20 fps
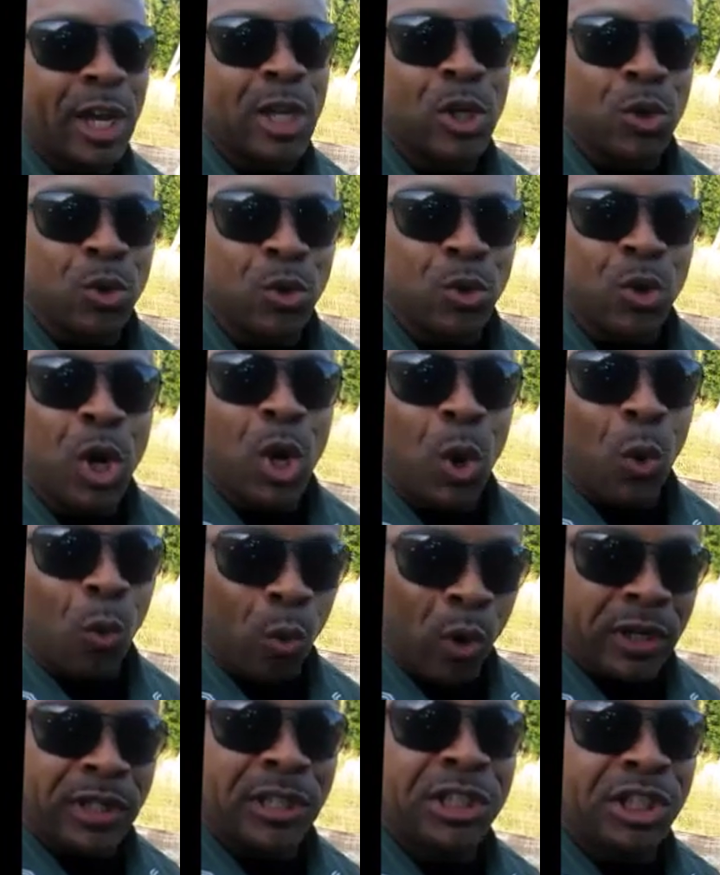you
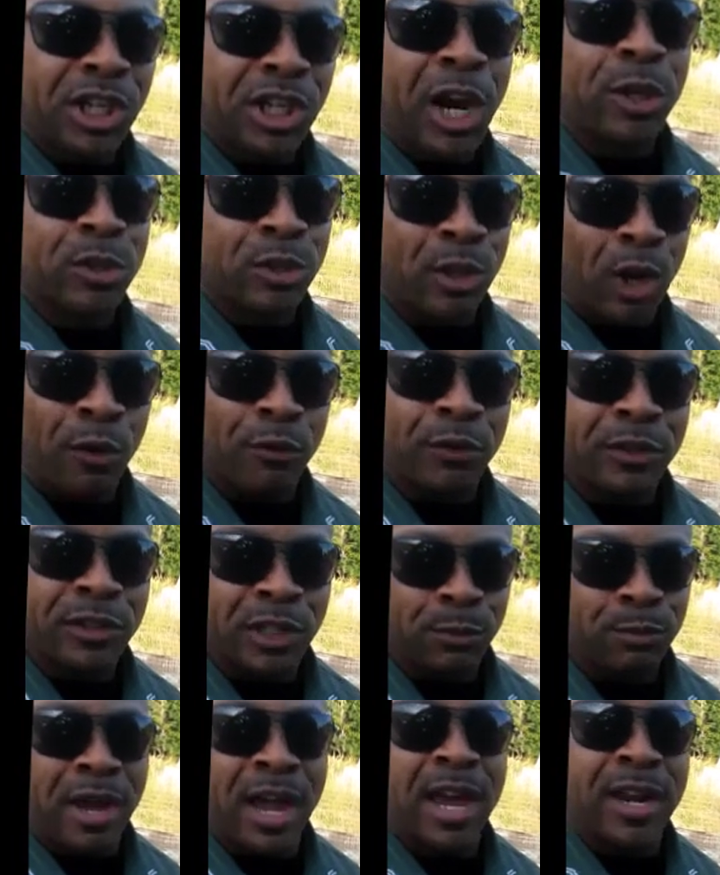what the sheriff's office is
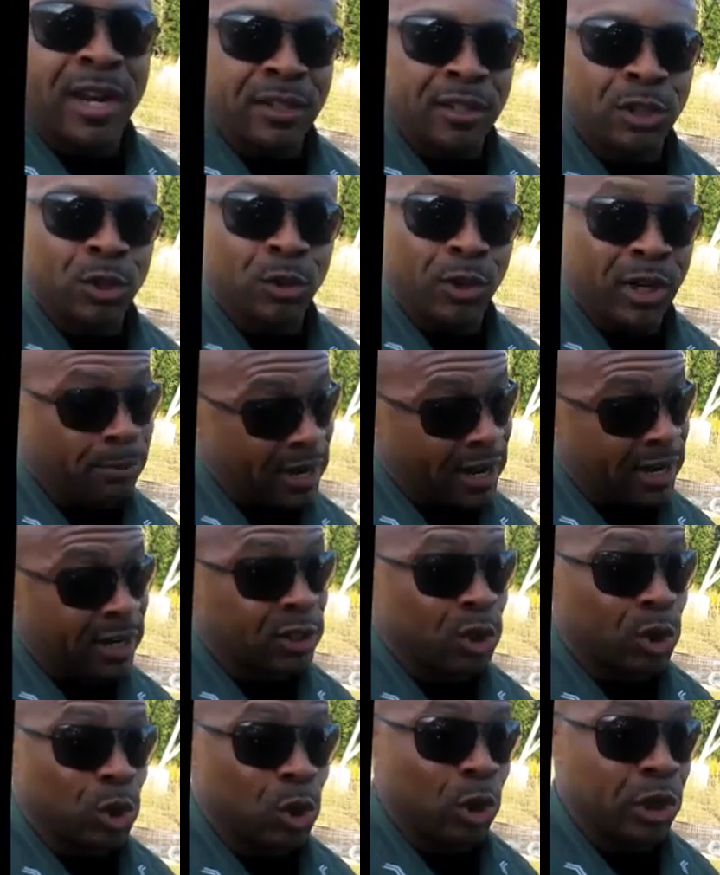paying us to do. They're paying us
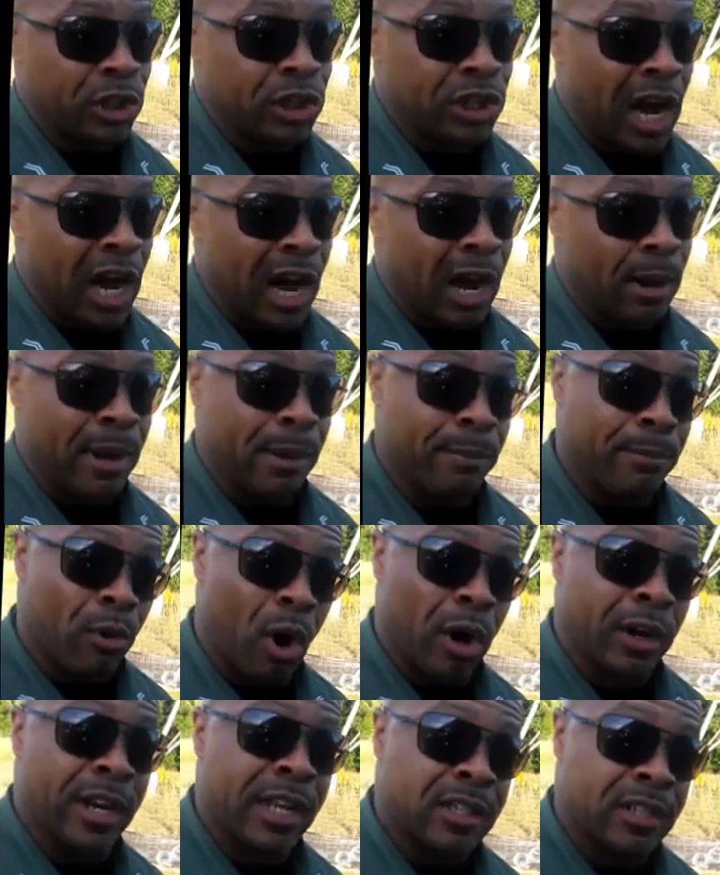to do a job, and
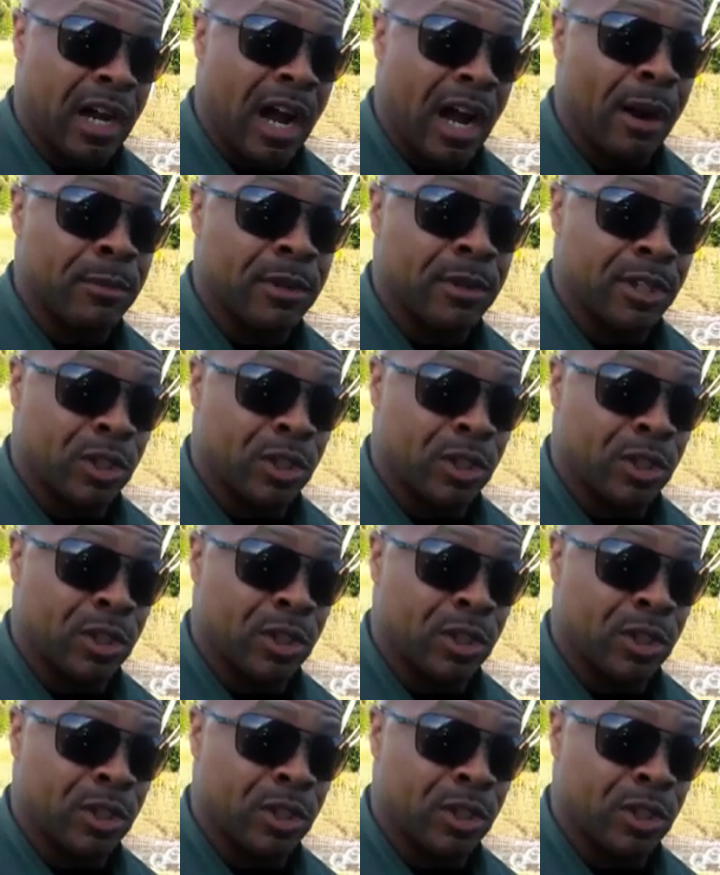part of that job is